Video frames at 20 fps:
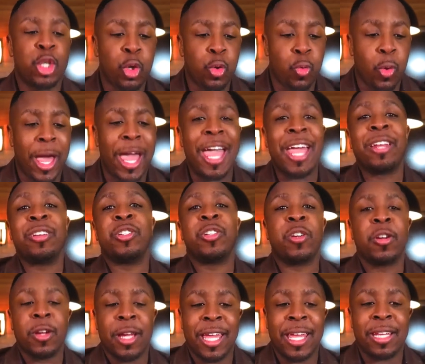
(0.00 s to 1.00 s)
to
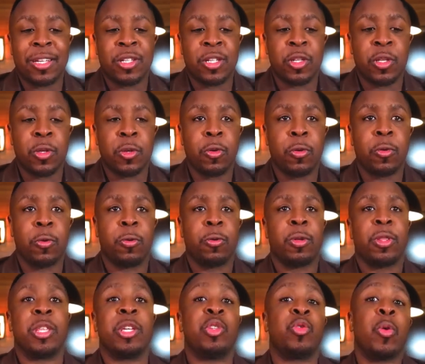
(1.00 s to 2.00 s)
enter
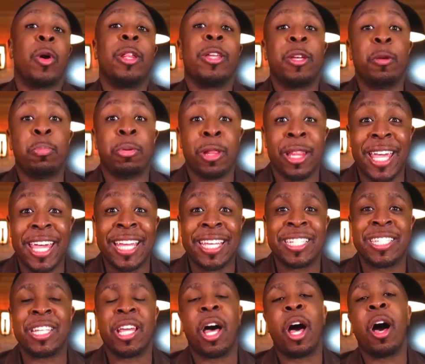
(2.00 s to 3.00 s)
into the dwelling
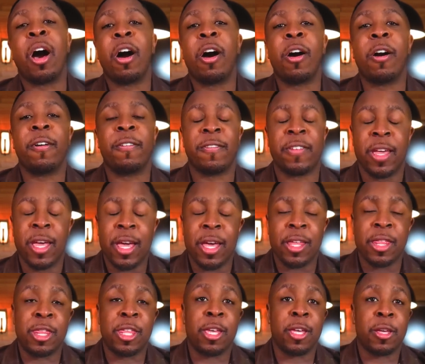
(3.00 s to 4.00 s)
place of
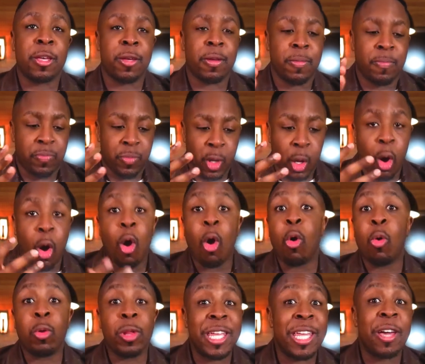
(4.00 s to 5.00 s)
the
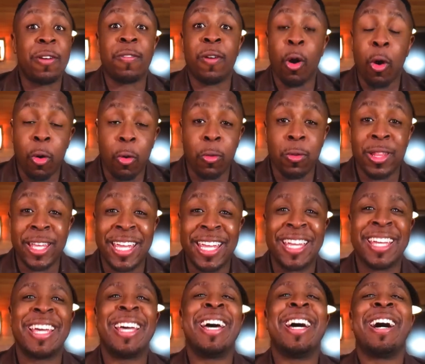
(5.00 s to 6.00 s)
Holy of
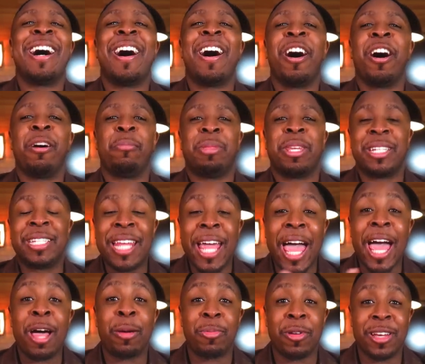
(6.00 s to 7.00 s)
Holies, the
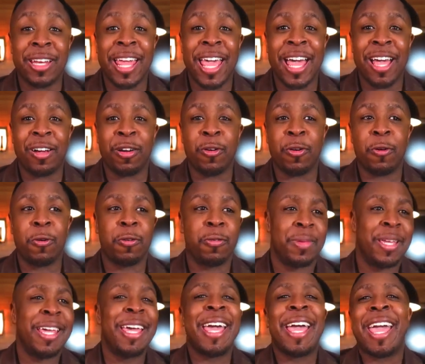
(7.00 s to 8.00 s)

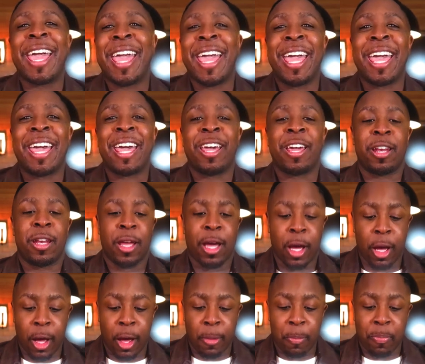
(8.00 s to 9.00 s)
tabernacle,
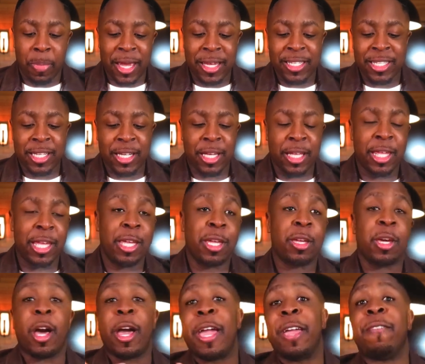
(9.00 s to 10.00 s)
and
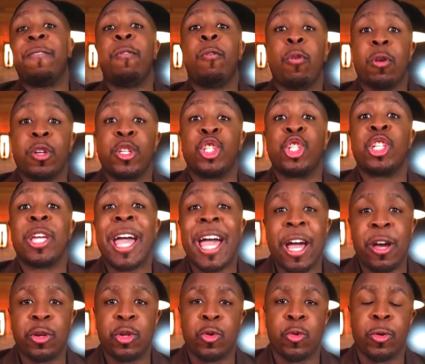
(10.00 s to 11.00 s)
basically a
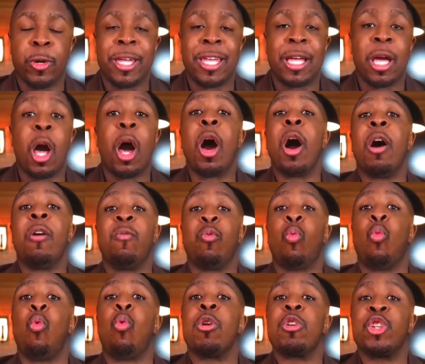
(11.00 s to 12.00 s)
foreshadowing
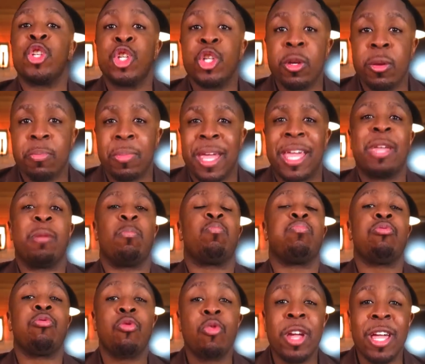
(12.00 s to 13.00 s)
of worship
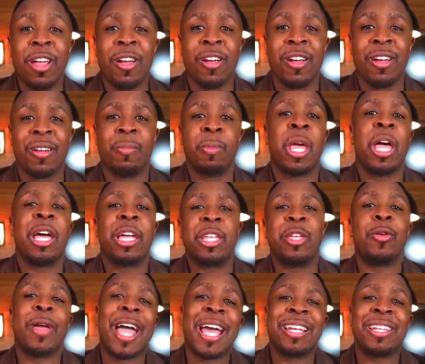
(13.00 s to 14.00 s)
and prayer,
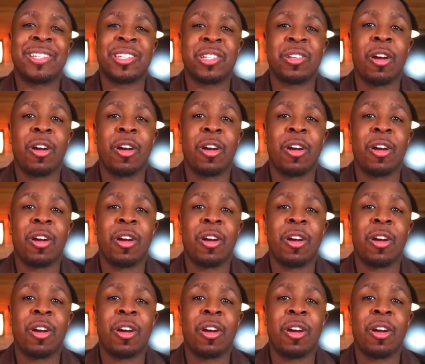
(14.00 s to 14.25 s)
you had to